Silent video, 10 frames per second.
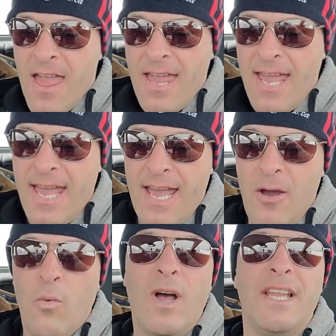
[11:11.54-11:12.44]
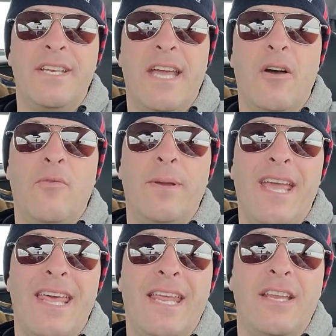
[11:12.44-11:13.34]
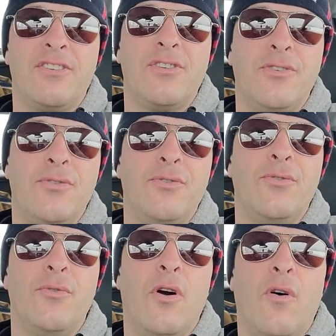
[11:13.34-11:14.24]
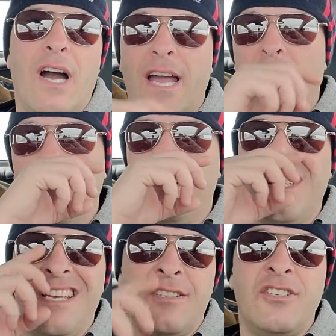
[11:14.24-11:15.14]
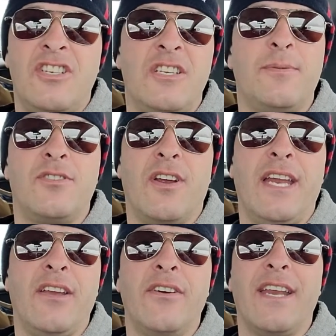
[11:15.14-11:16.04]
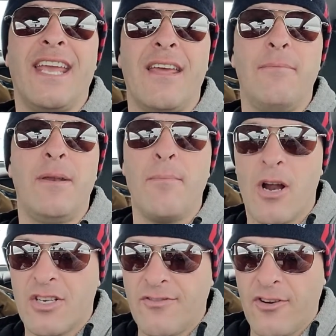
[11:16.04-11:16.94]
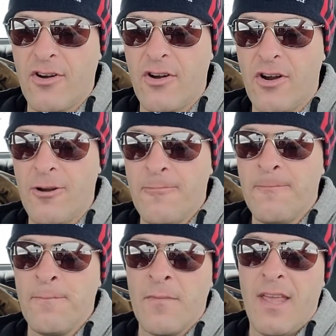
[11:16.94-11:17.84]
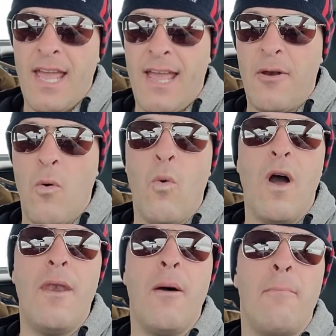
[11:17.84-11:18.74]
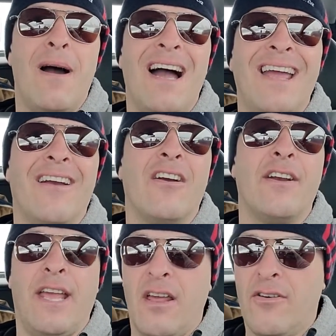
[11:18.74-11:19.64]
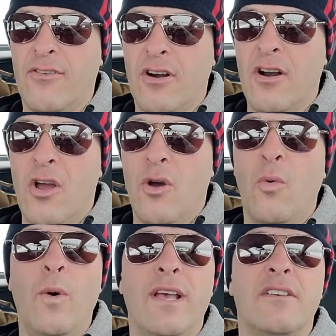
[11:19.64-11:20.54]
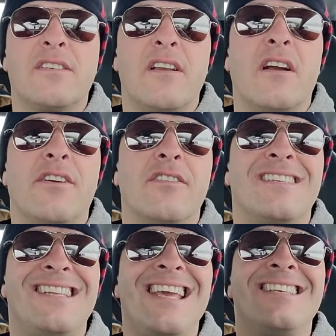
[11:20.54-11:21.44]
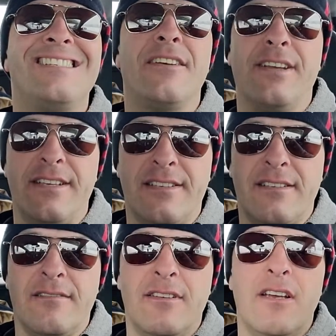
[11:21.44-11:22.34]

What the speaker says: And Well and Down will be heading to Ohio with Jason. She's been training good again mid-March for her. And Won My Heart Hanover will start her stakes series.